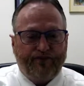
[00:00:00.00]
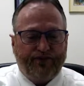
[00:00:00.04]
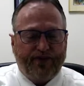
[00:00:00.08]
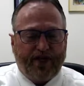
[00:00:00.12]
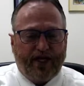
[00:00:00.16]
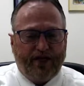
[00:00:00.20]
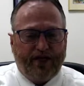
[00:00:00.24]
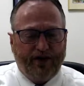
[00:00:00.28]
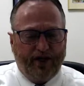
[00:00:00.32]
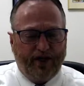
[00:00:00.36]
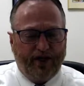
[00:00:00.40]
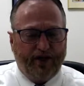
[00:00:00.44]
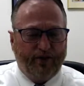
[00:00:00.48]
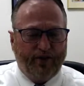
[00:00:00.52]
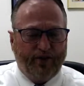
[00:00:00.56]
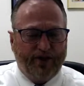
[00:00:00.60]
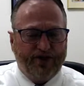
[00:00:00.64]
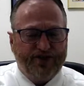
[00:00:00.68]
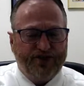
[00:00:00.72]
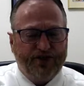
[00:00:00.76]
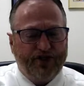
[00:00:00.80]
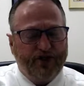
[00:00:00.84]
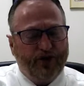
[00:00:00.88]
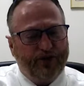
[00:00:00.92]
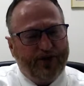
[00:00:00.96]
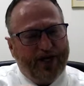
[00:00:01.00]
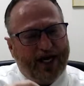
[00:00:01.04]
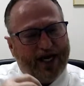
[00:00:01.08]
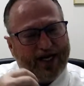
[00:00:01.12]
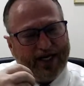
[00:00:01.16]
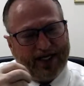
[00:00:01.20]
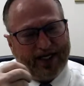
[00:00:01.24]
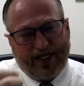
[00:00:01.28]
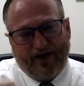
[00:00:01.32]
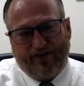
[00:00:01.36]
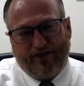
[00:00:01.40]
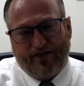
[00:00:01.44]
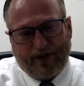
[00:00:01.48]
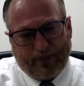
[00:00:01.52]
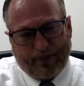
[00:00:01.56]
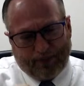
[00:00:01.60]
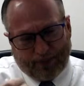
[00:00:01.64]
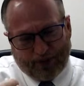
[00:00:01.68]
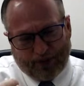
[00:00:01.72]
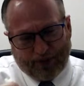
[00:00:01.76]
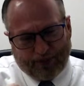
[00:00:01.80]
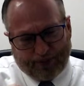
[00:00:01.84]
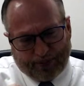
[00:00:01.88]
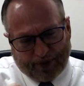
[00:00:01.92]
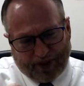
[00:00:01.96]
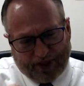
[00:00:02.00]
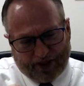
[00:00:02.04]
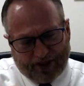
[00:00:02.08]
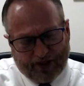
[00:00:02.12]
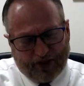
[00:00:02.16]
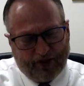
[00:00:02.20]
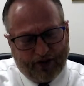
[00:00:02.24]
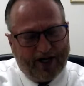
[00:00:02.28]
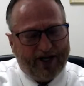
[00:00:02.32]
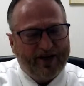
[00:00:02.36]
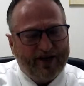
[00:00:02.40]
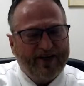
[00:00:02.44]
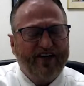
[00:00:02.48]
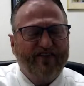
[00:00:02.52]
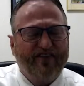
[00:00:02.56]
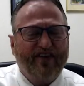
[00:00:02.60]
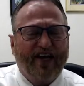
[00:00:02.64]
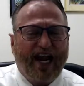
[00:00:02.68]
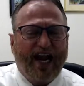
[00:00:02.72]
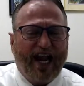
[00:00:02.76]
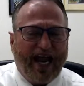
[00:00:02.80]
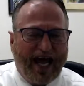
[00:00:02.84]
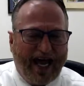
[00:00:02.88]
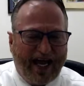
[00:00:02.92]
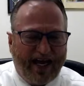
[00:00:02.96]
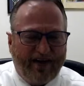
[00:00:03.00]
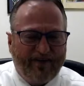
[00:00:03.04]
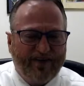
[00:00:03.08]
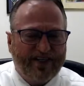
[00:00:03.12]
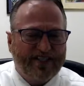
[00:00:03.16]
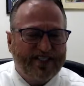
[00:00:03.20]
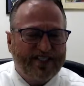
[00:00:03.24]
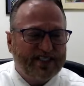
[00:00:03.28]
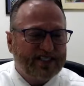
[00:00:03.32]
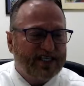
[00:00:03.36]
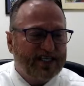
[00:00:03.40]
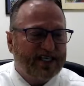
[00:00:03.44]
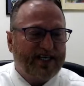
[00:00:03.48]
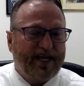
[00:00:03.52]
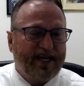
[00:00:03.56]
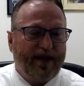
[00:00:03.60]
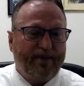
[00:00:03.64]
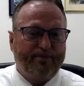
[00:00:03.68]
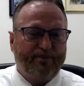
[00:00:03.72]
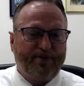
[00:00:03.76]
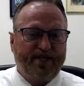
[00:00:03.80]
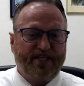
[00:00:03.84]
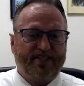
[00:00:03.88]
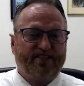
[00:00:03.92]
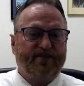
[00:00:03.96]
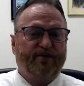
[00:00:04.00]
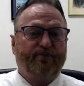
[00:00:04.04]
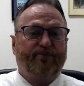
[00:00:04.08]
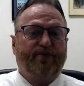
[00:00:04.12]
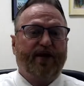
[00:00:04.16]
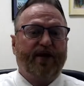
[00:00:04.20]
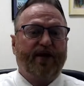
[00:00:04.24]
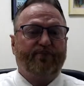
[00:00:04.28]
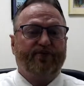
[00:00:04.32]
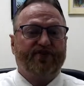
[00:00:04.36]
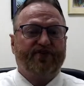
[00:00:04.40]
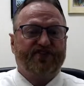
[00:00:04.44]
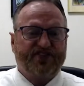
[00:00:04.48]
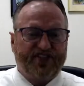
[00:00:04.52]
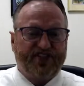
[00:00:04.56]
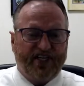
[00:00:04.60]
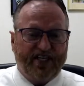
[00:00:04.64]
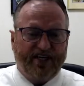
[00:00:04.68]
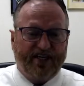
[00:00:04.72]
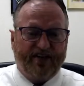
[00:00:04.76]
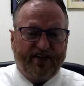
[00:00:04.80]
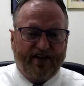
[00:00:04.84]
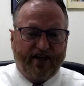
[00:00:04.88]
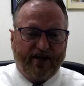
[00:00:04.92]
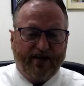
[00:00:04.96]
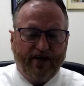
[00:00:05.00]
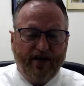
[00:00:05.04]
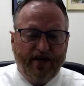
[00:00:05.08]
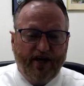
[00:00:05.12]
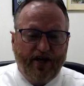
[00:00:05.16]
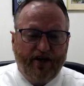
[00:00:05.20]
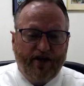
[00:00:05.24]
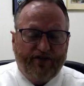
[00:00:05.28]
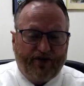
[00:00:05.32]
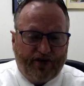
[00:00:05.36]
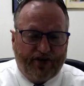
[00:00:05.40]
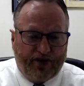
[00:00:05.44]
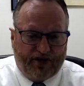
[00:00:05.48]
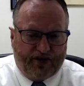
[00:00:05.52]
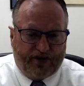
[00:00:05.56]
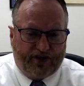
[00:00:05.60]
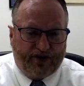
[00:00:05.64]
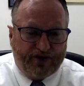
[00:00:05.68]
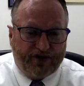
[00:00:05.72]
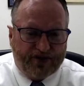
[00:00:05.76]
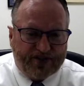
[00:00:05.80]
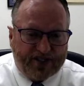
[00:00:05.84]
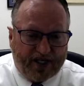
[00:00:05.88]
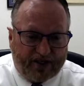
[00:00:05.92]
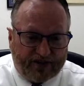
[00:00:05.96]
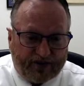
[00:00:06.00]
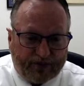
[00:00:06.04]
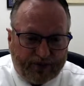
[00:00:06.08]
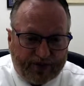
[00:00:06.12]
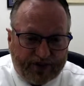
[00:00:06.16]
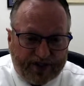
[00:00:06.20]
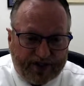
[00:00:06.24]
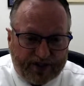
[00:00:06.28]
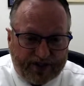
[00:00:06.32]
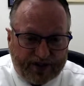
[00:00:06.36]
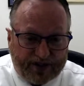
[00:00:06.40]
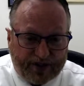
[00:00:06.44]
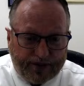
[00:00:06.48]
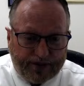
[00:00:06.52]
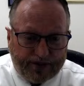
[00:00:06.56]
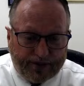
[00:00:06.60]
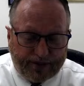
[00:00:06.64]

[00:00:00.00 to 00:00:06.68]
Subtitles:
In other words, you don't know how to give it a blueprint. You don't know how to give it life. It's just a damn piece of paper sitting there for you to do something with it too.